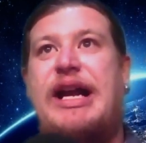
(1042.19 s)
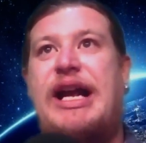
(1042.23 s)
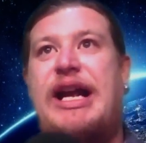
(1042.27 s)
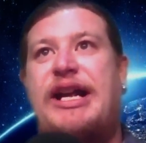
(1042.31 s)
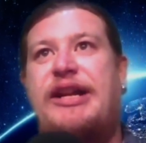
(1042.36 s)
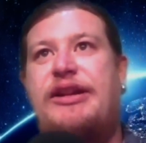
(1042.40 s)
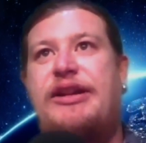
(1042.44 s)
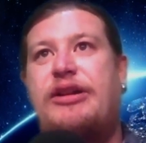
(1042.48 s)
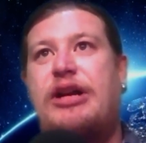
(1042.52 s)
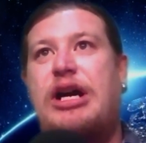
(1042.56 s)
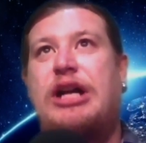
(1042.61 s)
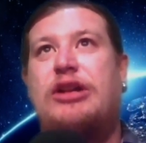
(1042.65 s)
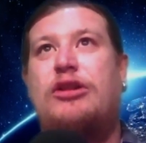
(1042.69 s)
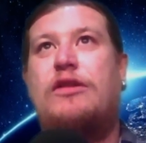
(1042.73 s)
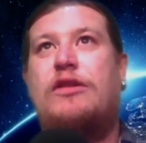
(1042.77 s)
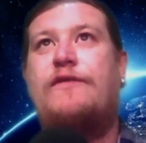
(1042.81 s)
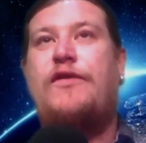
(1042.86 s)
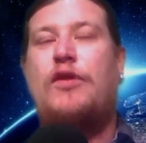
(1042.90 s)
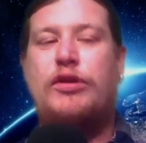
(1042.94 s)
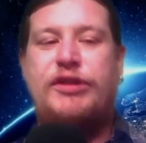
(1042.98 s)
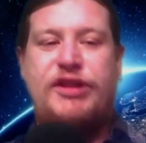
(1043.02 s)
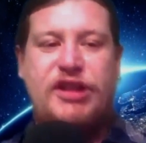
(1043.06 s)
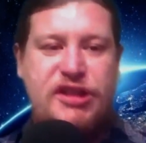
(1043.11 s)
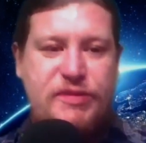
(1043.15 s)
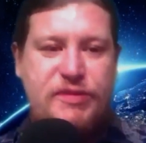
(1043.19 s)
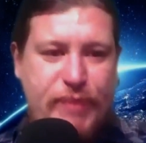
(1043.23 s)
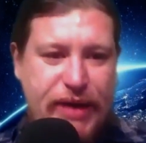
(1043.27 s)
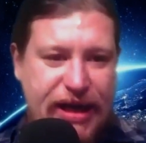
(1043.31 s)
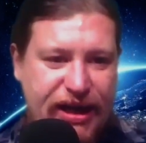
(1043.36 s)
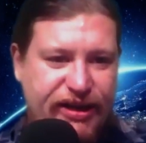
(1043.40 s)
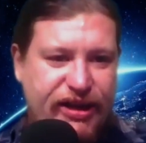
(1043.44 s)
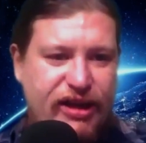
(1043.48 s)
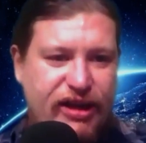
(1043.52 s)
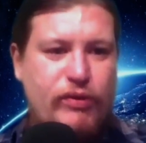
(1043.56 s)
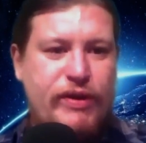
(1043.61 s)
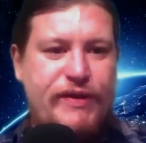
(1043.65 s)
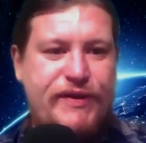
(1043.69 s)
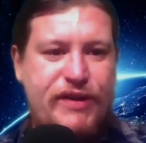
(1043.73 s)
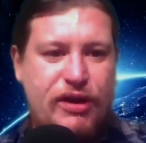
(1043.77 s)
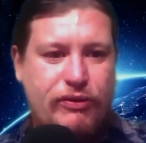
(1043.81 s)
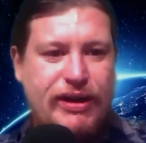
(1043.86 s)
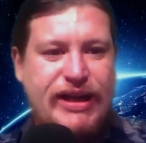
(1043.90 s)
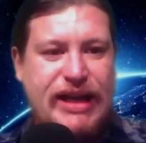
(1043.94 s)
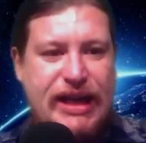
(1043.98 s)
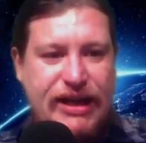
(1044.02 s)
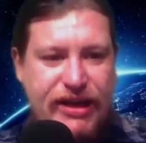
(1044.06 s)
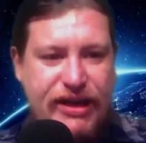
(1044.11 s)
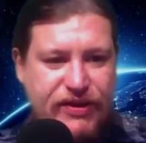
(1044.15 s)
and I look forward to speaking with you
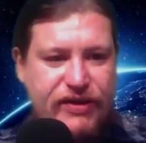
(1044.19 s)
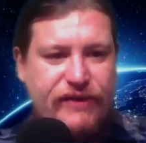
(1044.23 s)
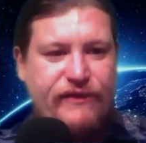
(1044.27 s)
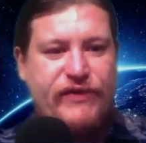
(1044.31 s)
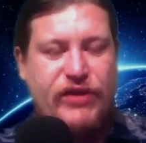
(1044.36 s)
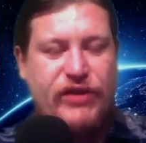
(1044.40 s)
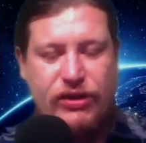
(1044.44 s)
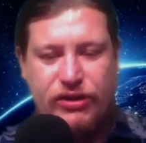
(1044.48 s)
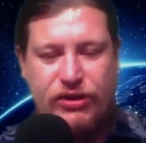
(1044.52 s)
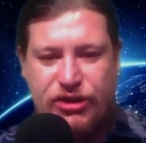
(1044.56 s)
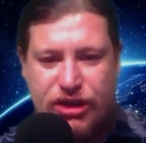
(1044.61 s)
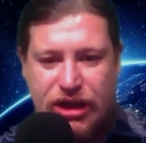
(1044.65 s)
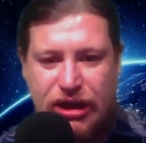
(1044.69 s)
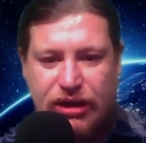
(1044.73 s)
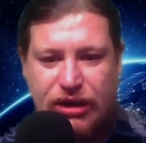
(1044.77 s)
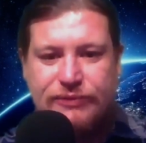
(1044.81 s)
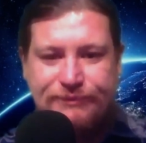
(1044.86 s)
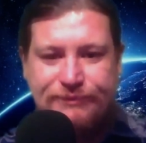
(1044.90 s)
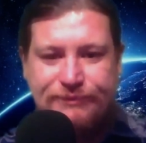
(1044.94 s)
again in the future.